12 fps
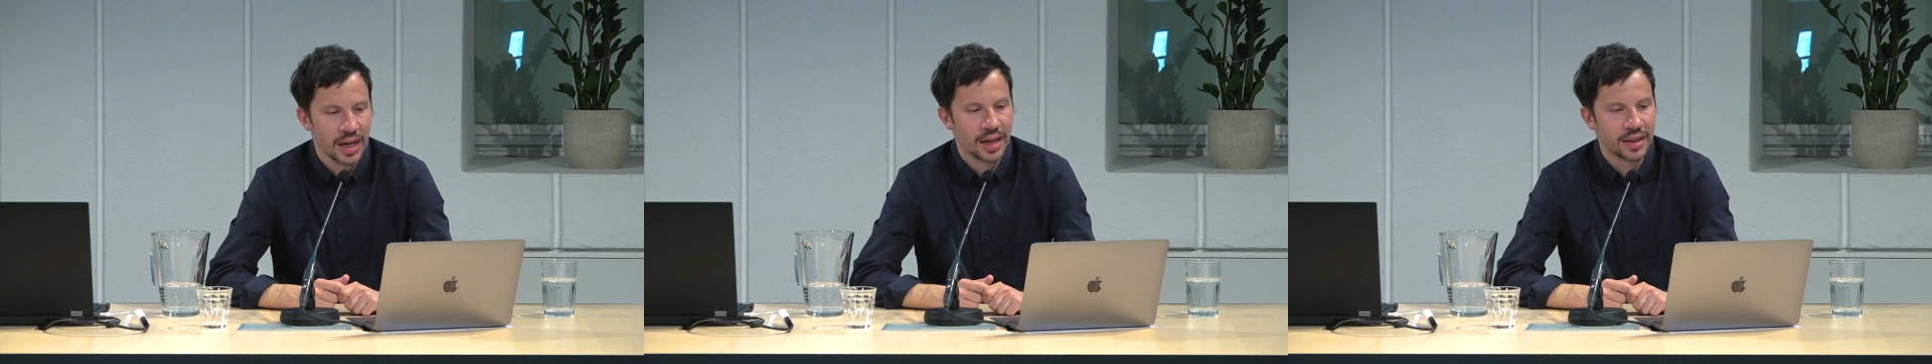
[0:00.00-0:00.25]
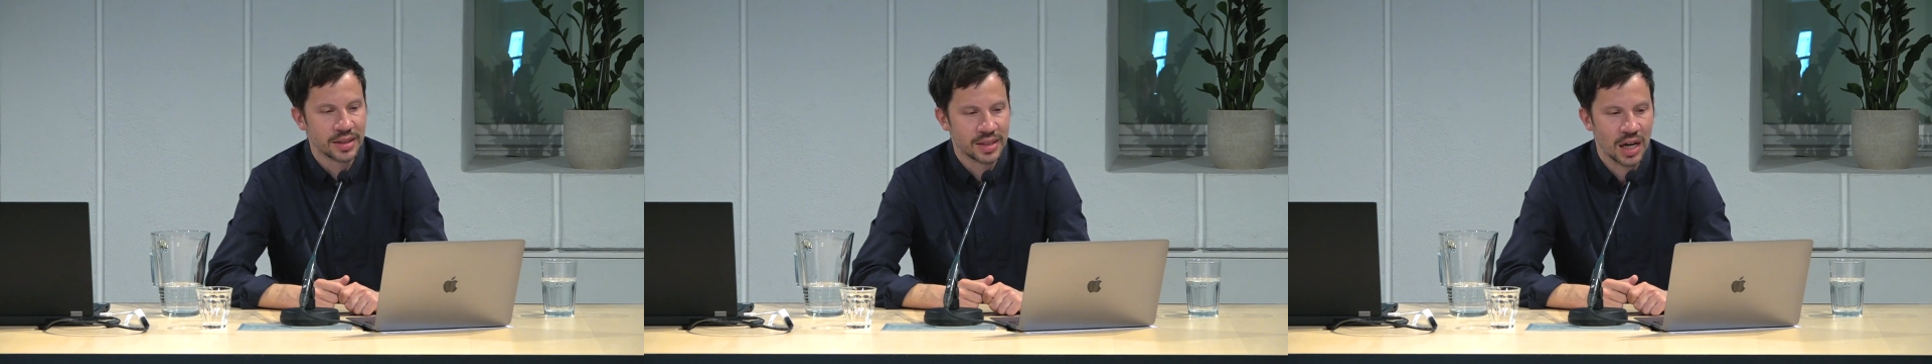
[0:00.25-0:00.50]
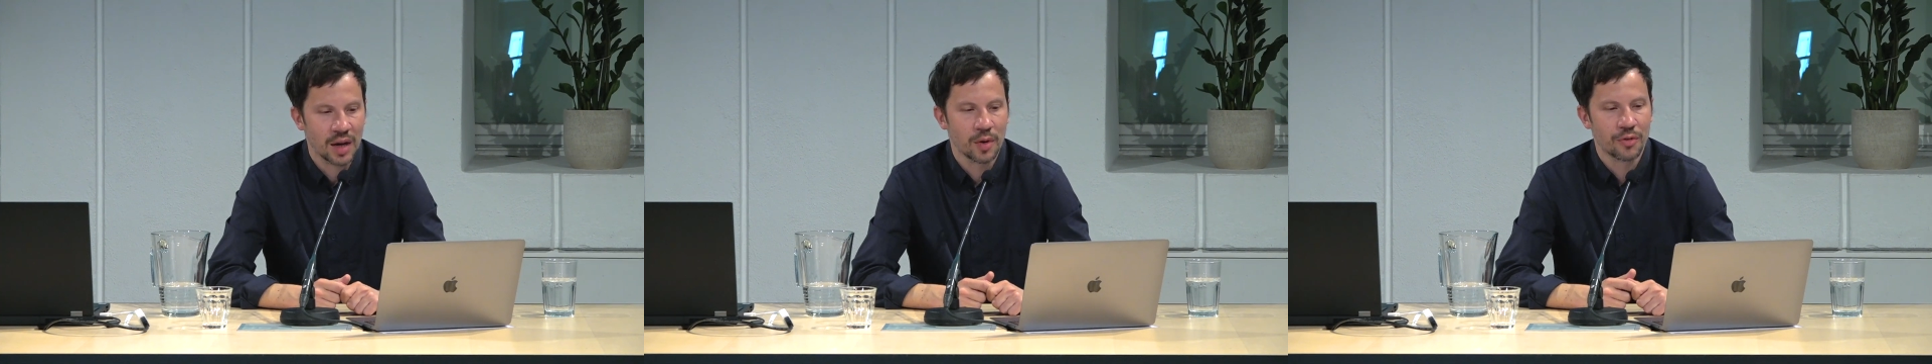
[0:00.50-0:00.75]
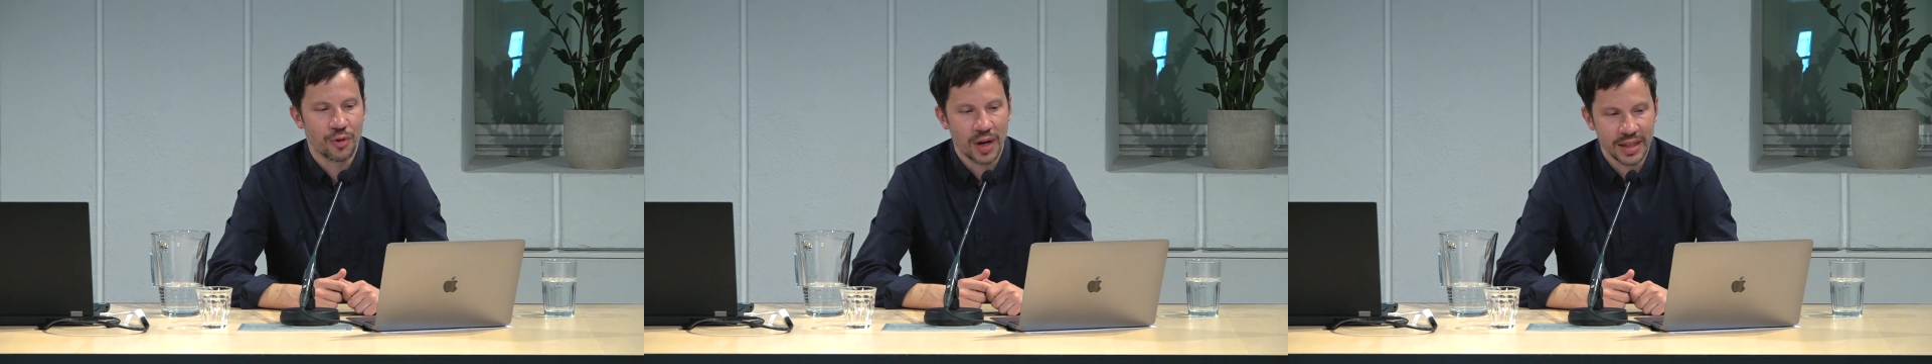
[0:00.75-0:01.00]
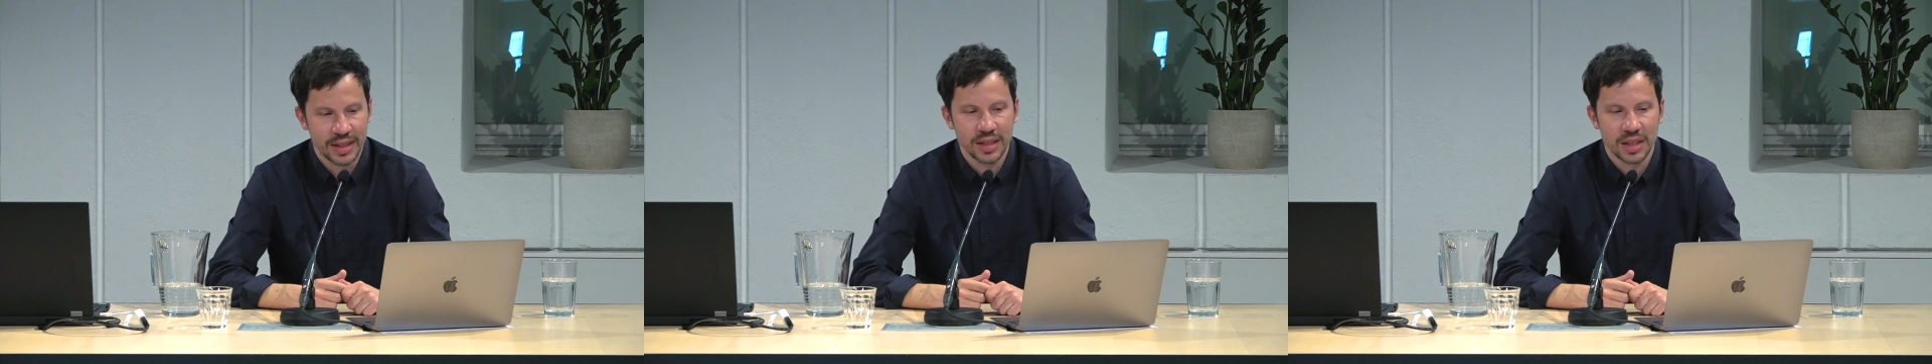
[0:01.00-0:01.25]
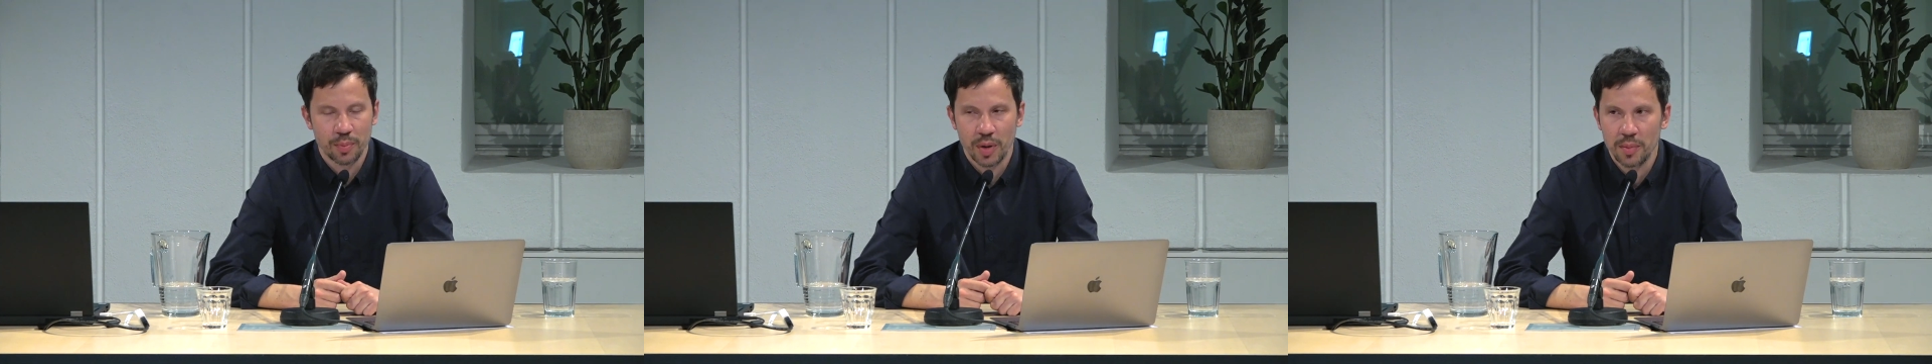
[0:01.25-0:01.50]
at the time of writing
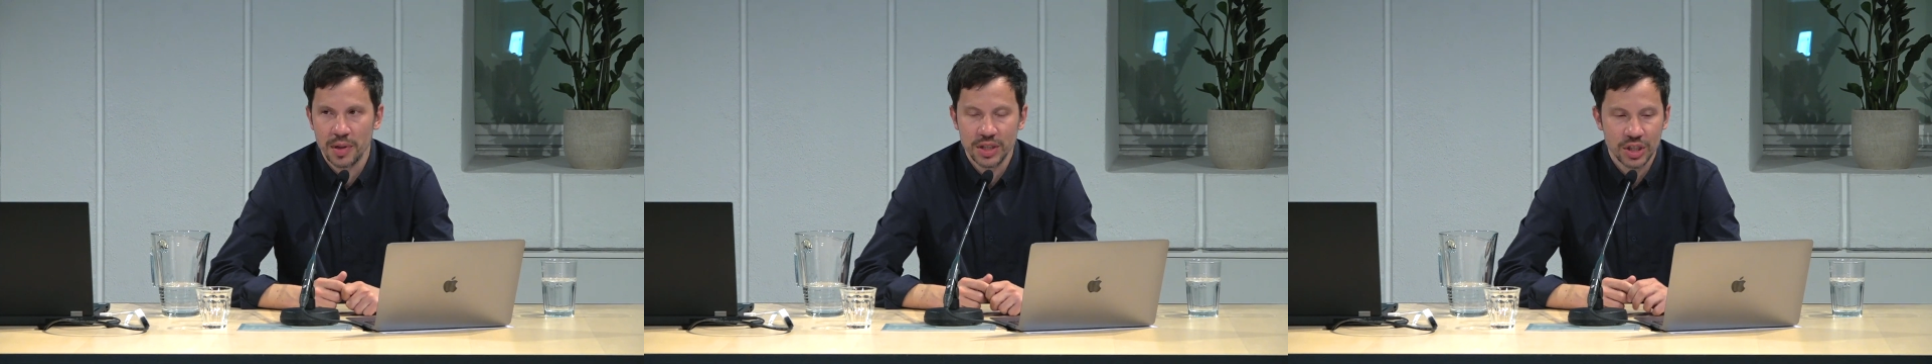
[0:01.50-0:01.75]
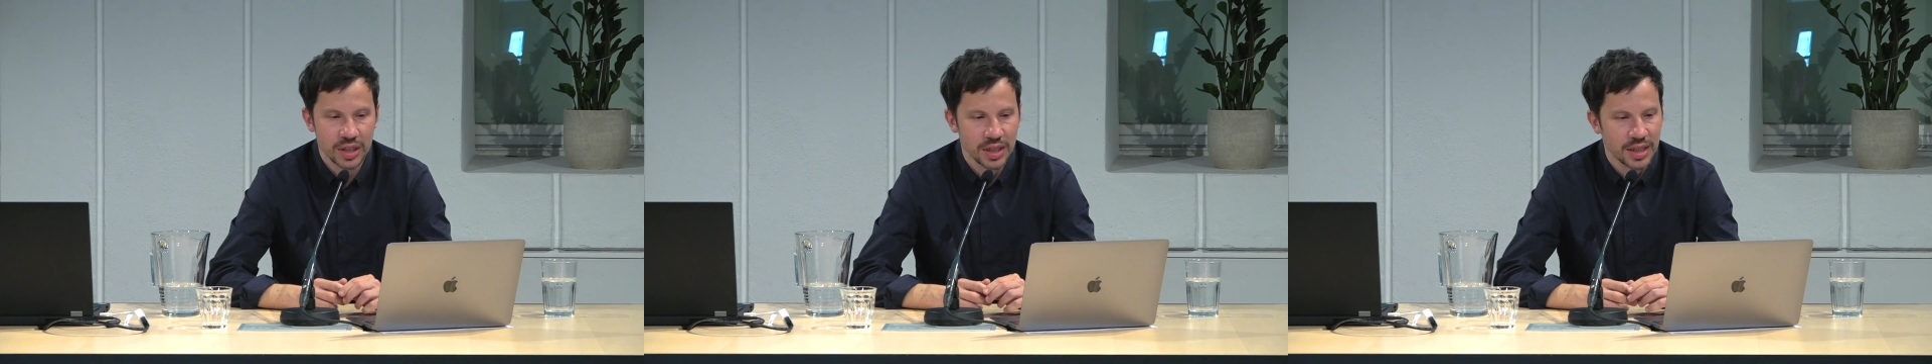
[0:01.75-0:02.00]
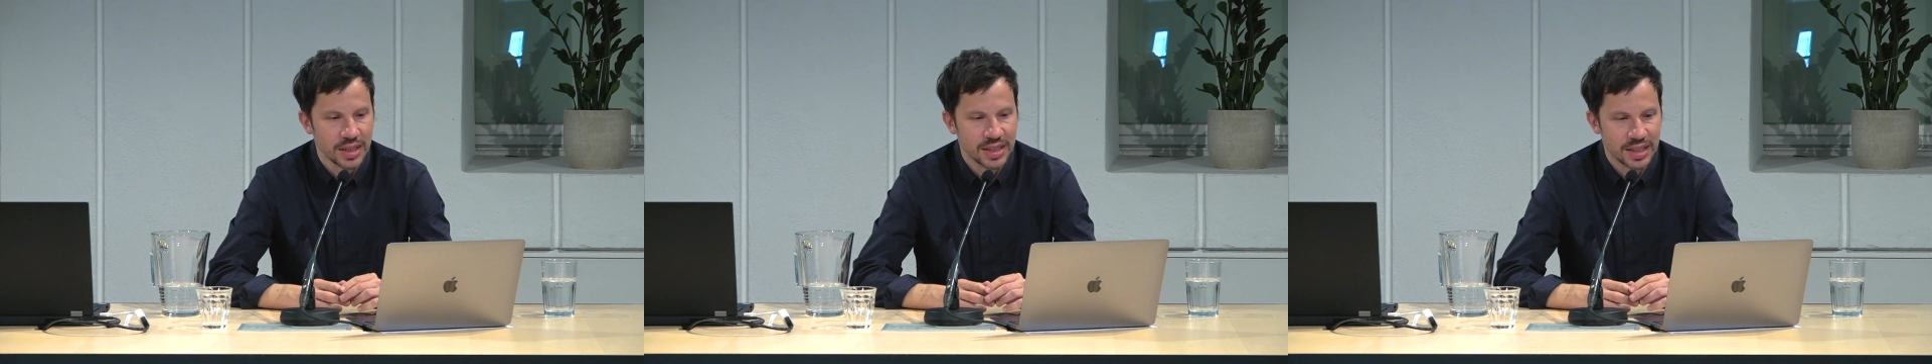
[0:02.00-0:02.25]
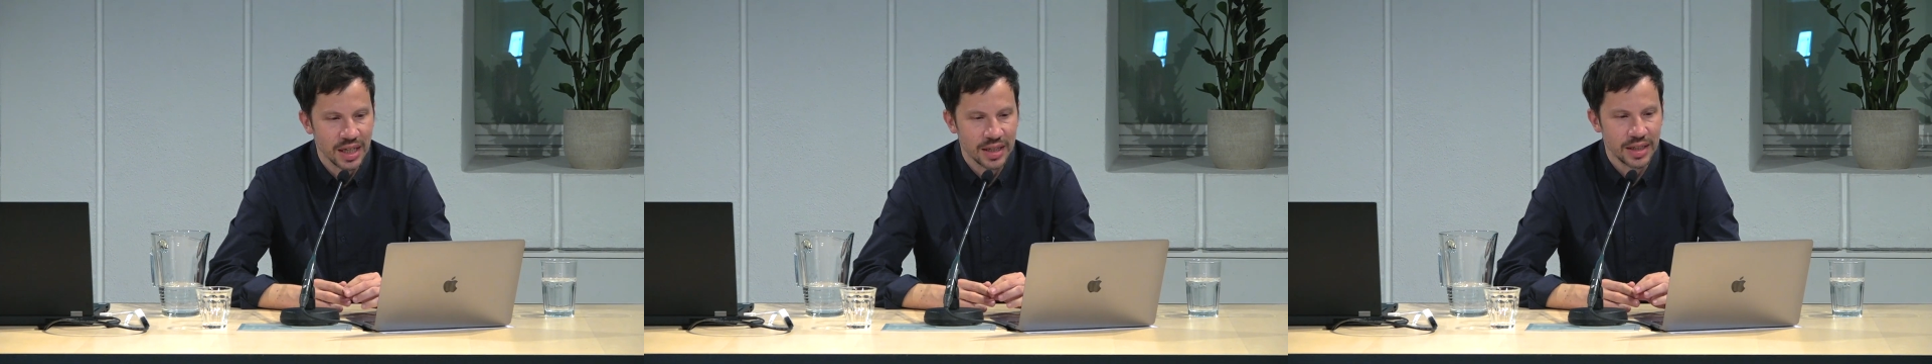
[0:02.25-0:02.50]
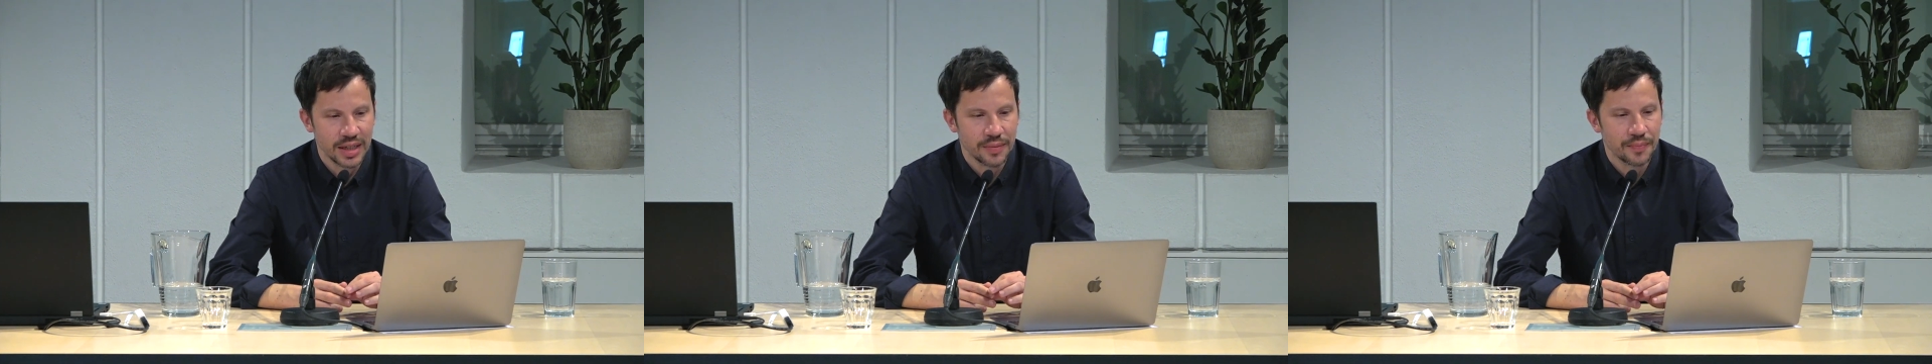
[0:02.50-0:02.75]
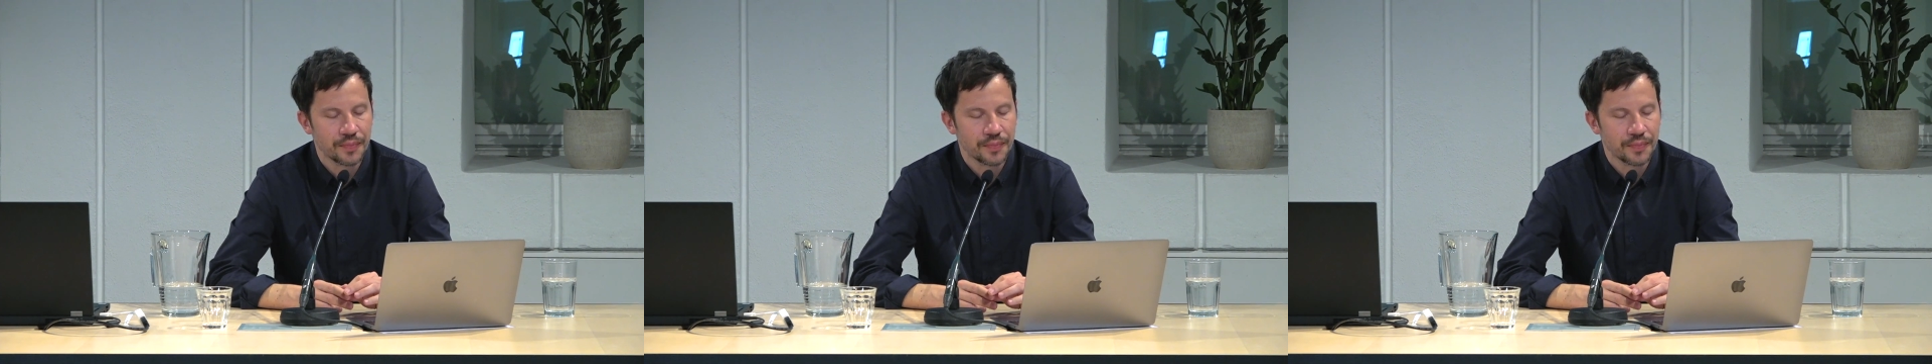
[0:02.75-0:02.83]
the published study.